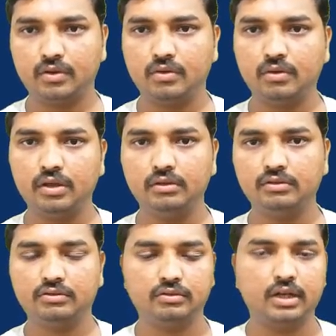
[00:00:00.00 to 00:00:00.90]
Okay,
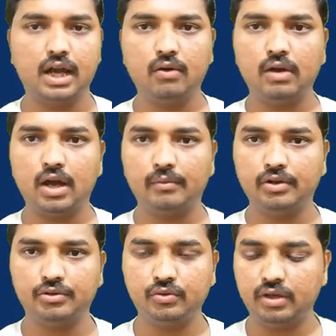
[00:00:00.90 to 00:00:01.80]
so now I will
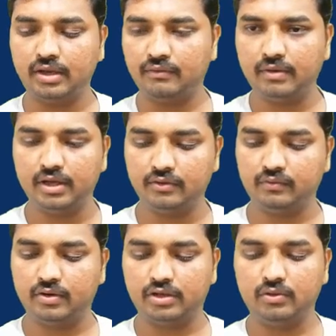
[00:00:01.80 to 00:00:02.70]
show a figure
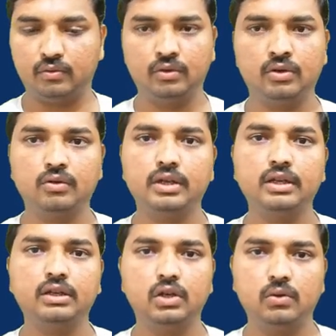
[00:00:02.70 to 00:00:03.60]
for you.
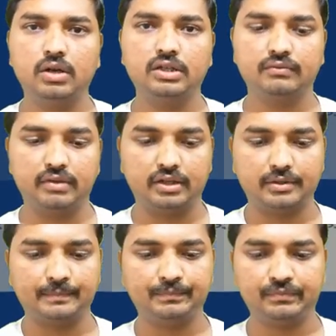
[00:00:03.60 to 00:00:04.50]
Okay, look at the figure.
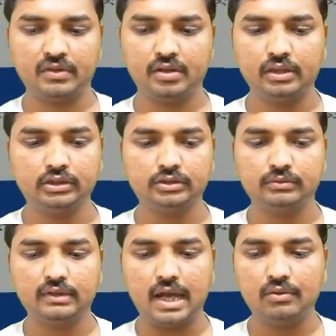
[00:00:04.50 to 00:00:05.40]
So
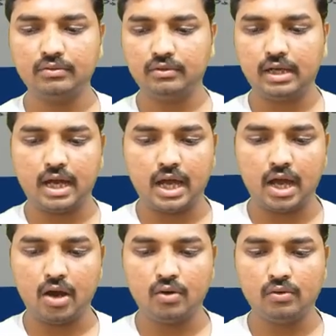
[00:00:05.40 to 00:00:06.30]
now I
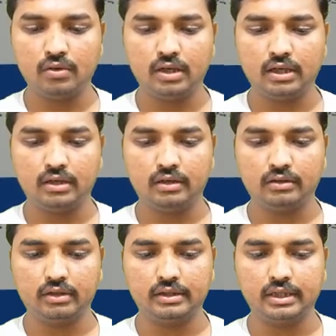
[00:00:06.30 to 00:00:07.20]
have
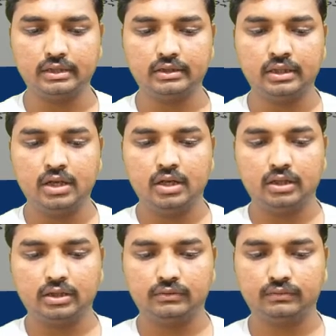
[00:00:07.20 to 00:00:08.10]
written
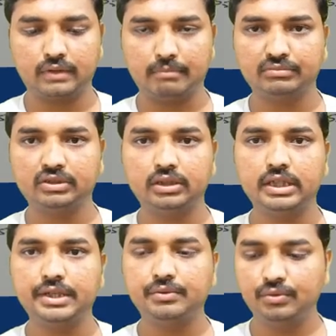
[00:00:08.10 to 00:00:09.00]
from
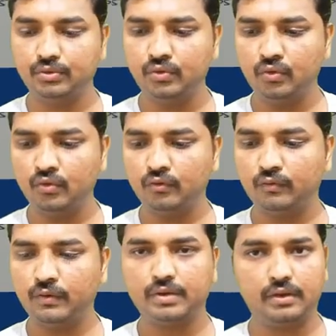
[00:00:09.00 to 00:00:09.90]
32 to
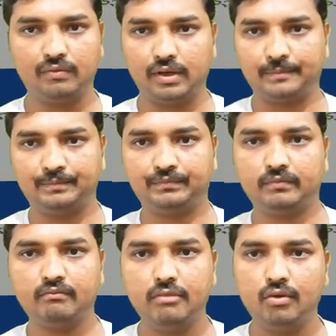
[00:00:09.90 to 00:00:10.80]
55
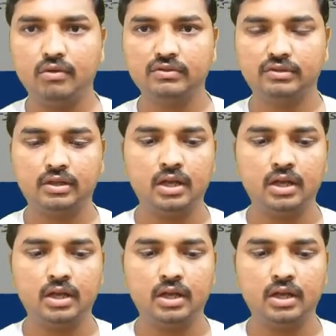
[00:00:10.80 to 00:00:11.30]
because